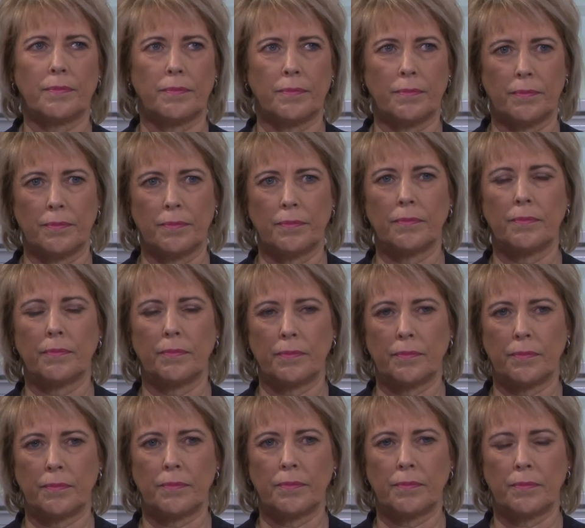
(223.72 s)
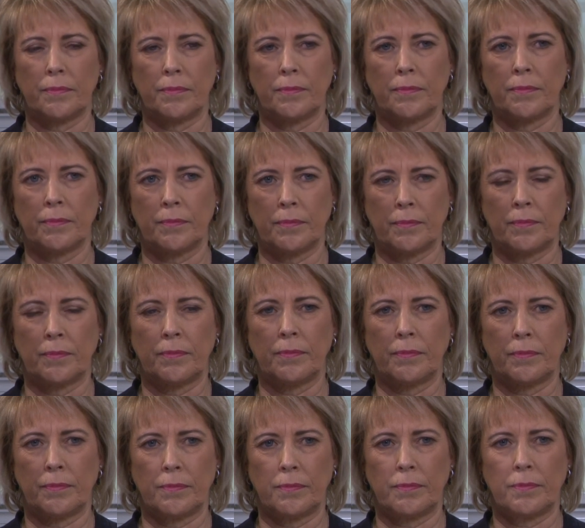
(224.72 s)

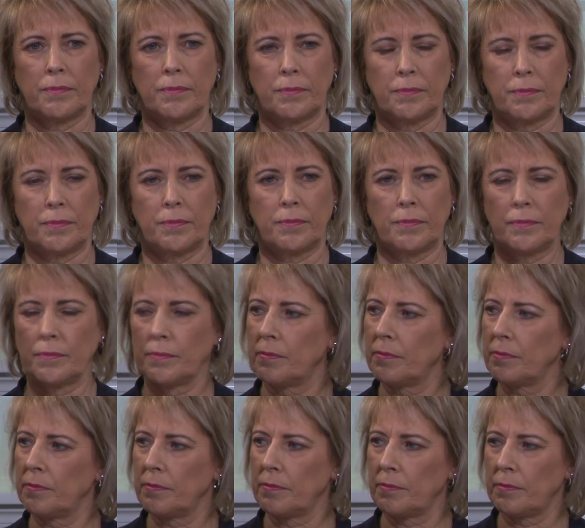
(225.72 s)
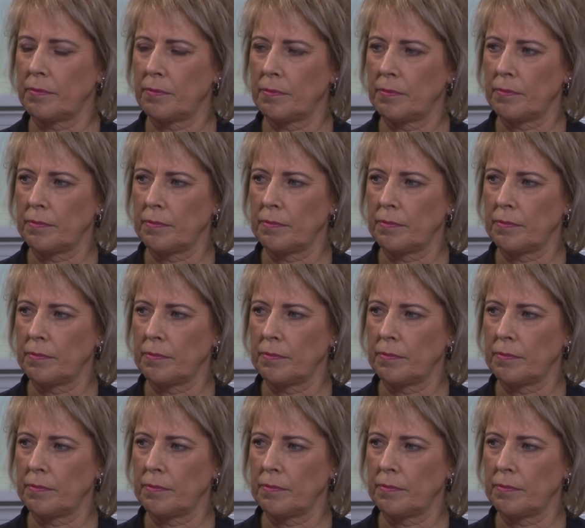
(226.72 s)
(silent)